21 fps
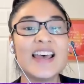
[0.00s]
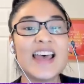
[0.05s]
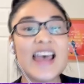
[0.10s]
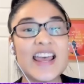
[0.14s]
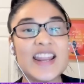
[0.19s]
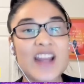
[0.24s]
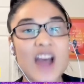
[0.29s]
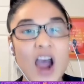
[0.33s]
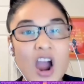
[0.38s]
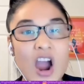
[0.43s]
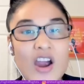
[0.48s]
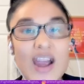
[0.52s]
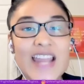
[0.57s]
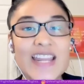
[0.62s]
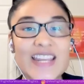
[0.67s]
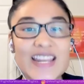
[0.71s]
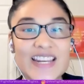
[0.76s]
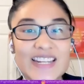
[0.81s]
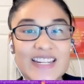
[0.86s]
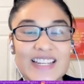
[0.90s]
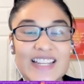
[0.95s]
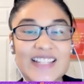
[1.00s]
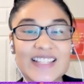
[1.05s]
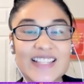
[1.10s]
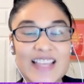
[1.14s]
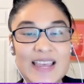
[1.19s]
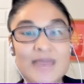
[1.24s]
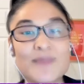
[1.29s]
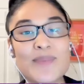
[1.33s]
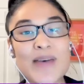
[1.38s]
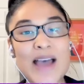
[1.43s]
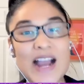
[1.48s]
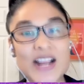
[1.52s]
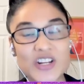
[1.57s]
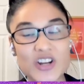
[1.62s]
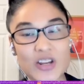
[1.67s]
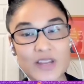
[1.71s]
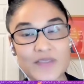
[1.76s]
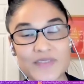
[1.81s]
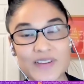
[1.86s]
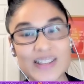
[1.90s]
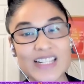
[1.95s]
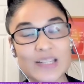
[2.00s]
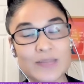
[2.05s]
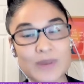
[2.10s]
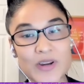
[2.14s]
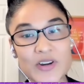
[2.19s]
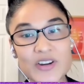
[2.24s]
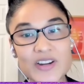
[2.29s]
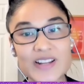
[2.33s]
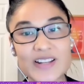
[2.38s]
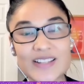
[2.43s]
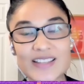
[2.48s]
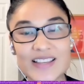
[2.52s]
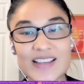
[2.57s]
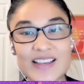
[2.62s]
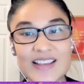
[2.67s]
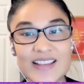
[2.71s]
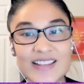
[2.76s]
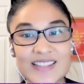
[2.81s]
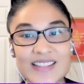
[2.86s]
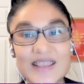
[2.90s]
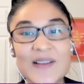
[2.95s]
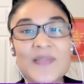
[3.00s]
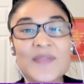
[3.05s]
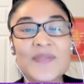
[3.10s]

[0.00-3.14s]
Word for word: and our identities impact our lived experiences,